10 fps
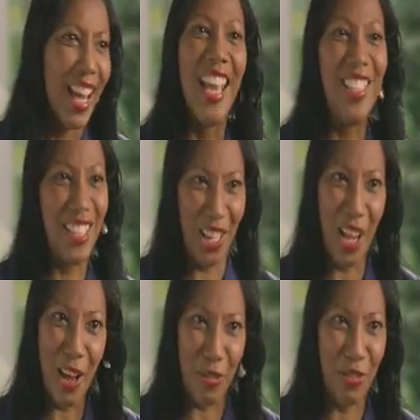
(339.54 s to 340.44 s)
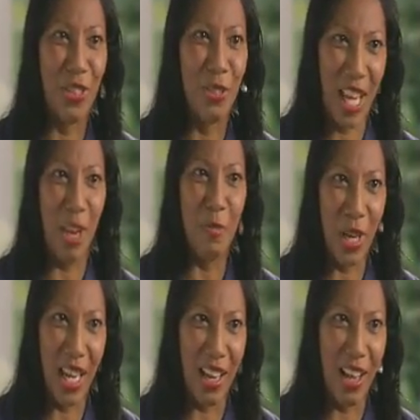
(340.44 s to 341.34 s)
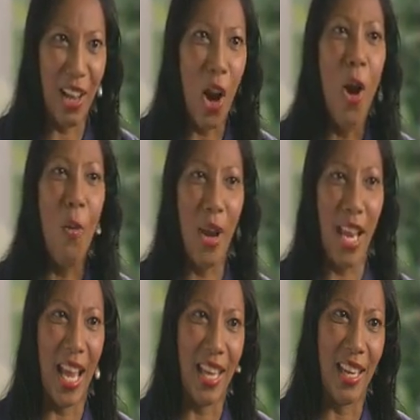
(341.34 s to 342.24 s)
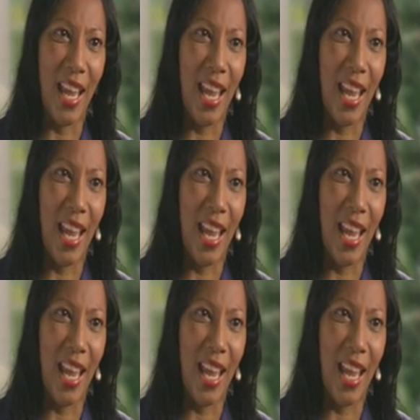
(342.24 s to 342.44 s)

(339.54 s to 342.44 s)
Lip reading: It's enough to keep me going